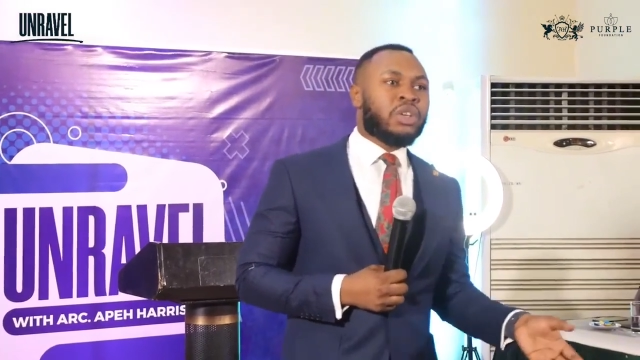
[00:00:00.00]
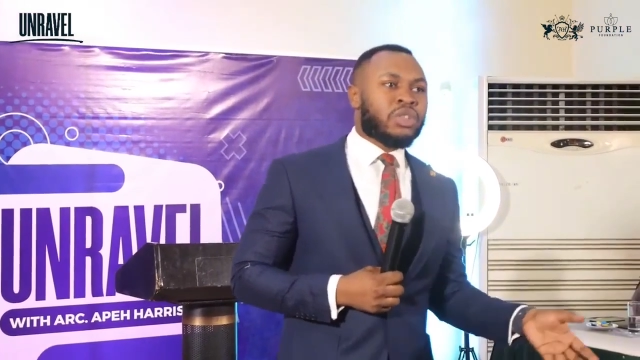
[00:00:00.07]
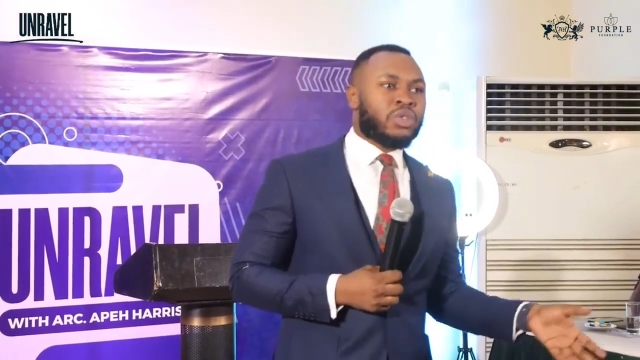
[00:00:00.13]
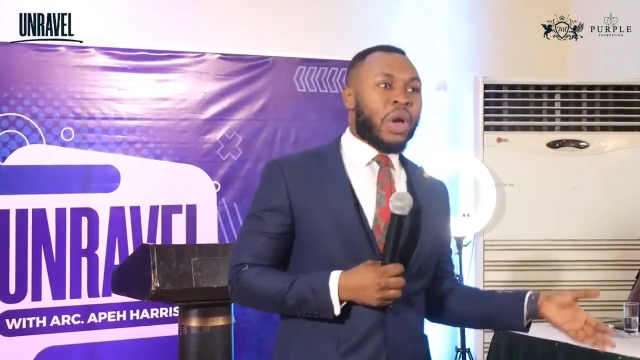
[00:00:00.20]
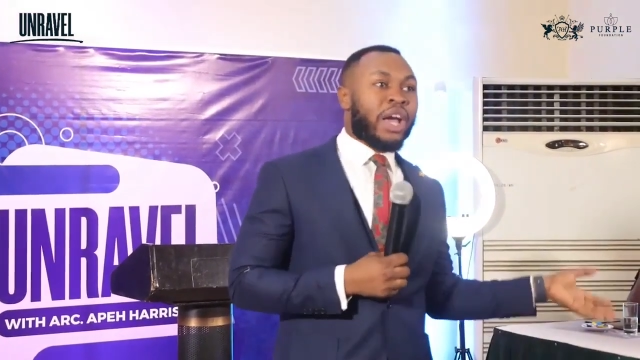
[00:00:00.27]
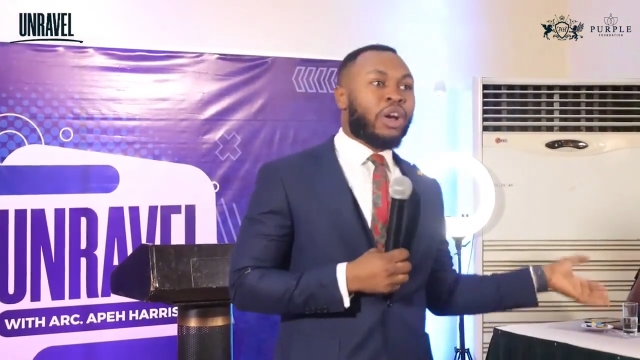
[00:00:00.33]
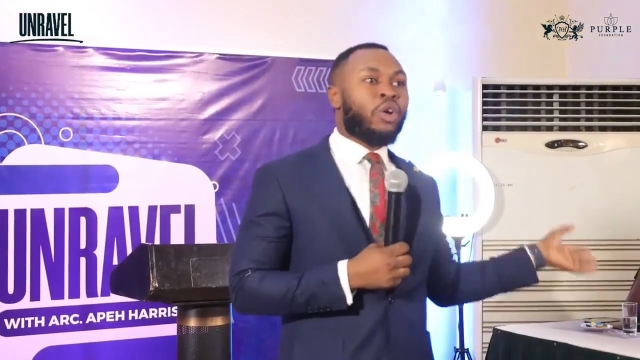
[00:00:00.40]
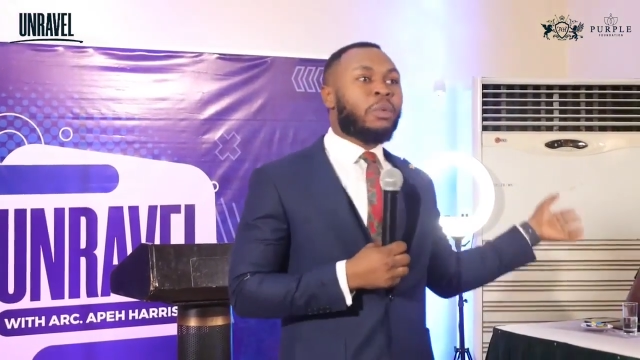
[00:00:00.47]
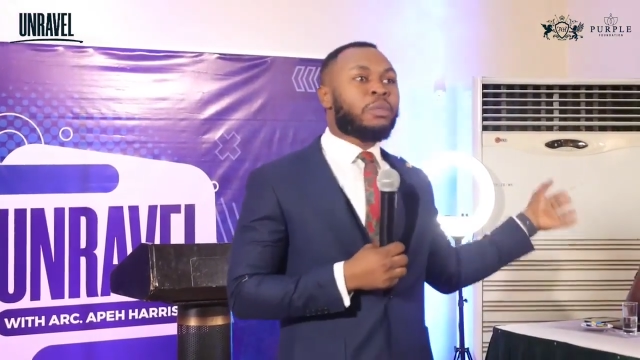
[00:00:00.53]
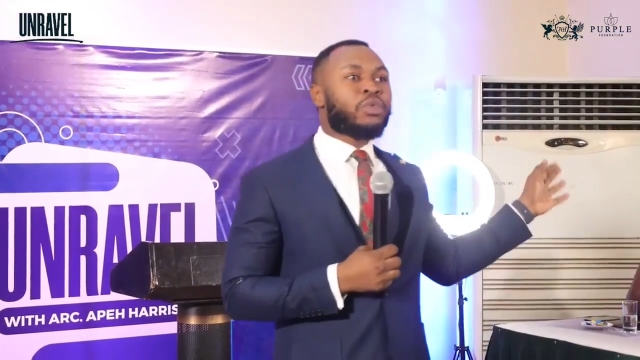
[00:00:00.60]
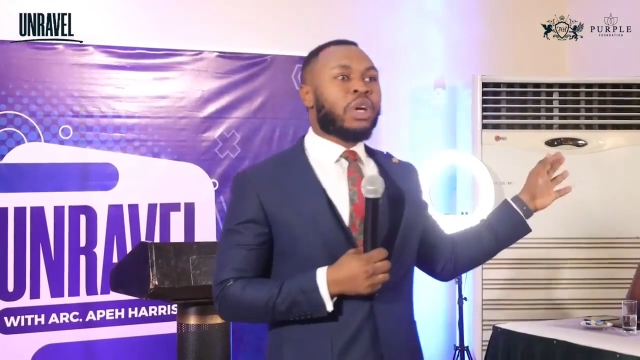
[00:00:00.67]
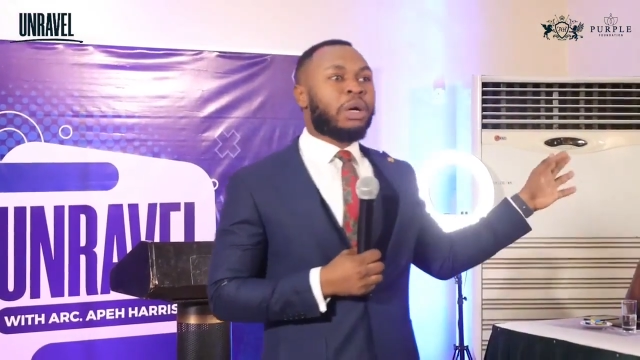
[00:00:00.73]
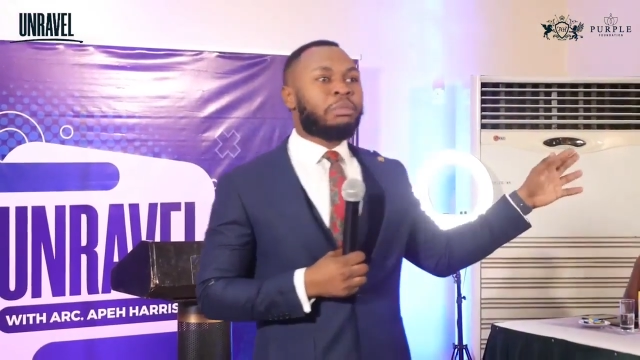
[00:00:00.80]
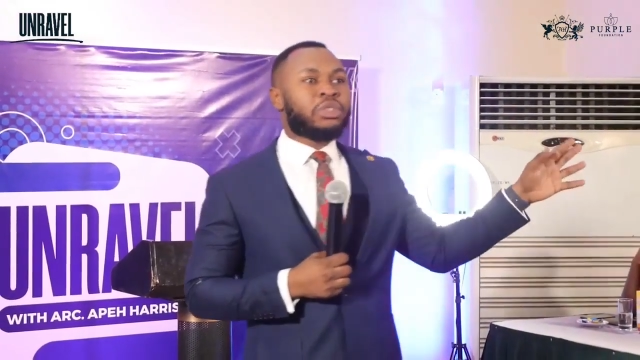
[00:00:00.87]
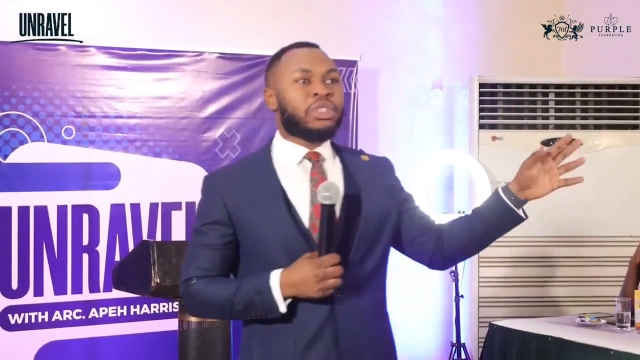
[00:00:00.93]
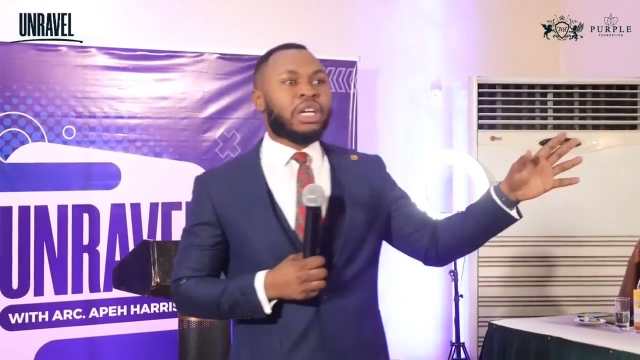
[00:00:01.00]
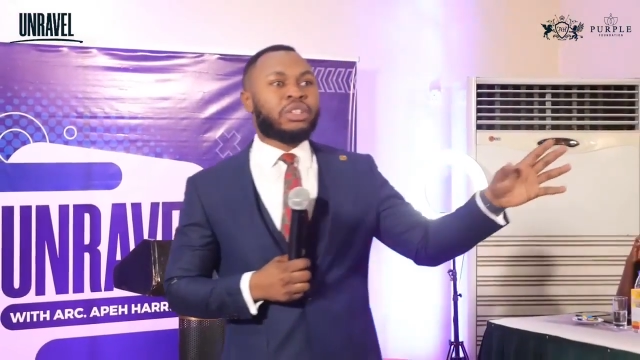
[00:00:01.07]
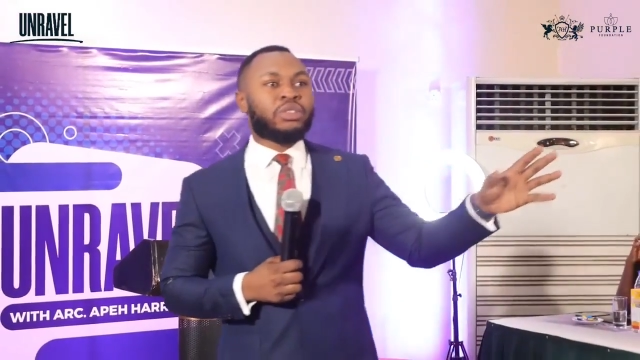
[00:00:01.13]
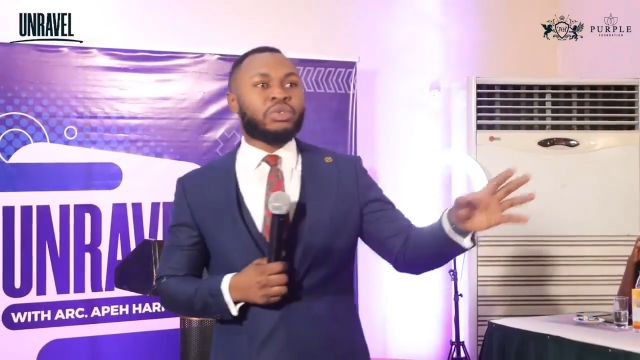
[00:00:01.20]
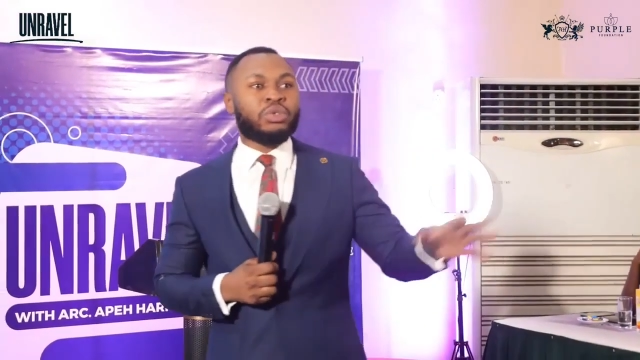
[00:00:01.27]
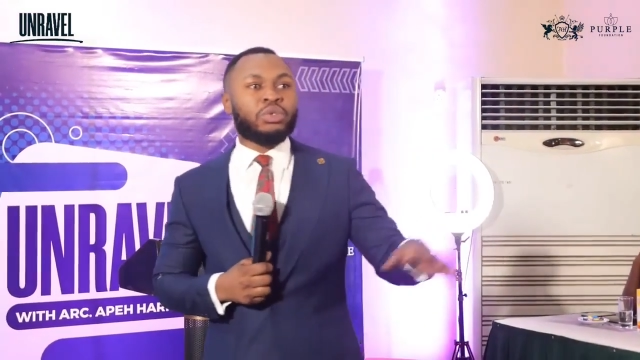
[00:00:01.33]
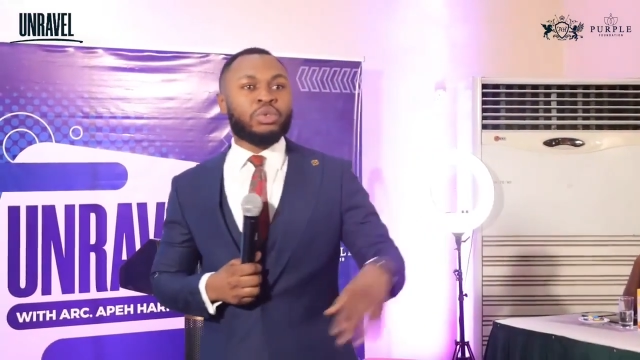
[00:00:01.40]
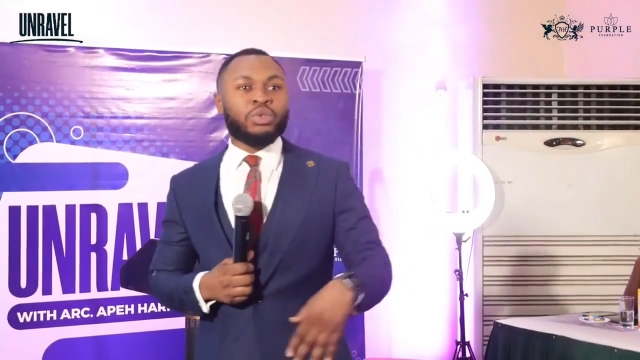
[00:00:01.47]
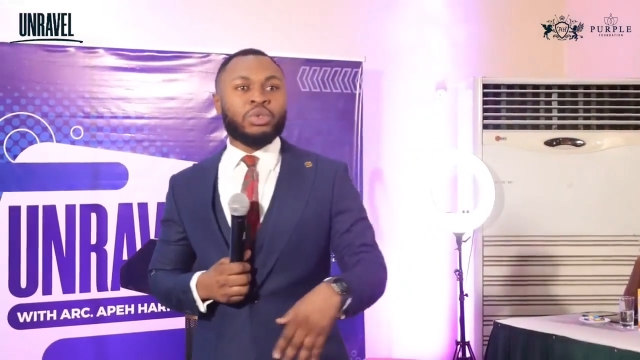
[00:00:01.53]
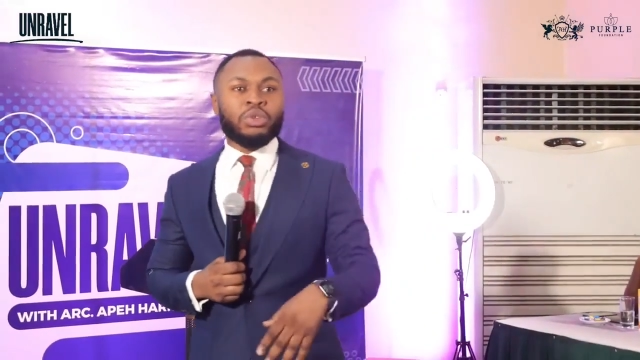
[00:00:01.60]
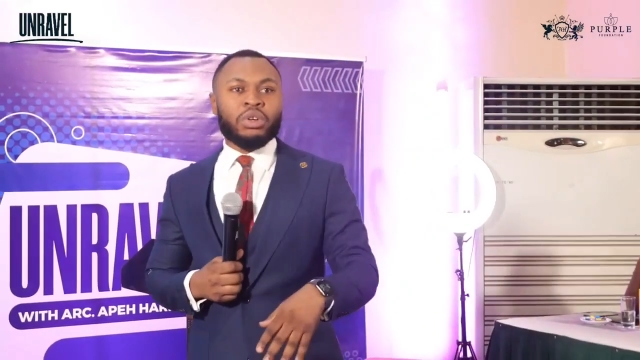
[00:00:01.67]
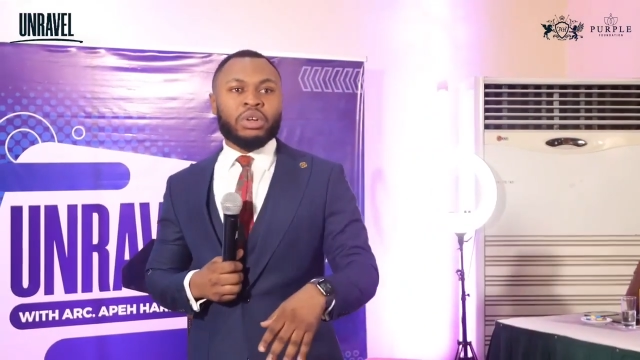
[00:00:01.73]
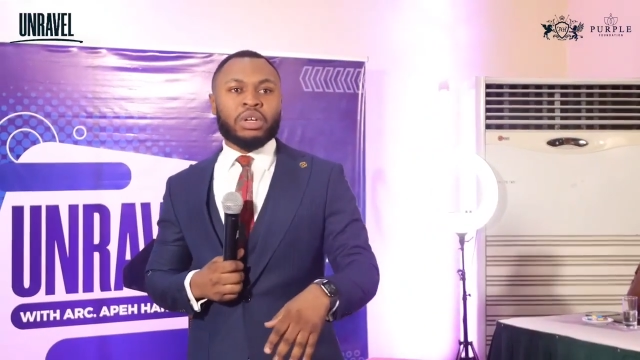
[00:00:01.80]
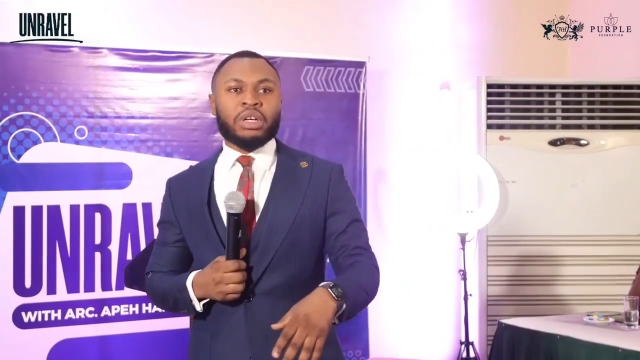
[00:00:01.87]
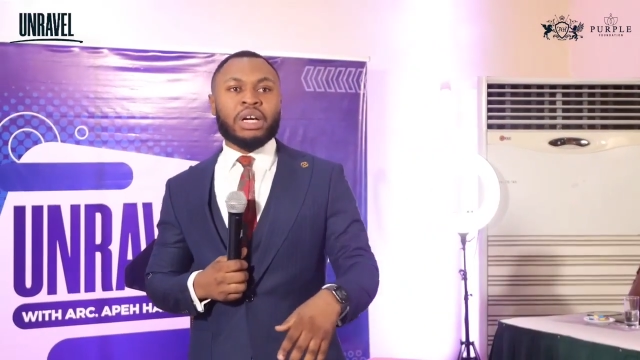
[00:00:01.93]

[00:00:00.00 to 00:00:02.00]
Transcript: So I come to Abuja to do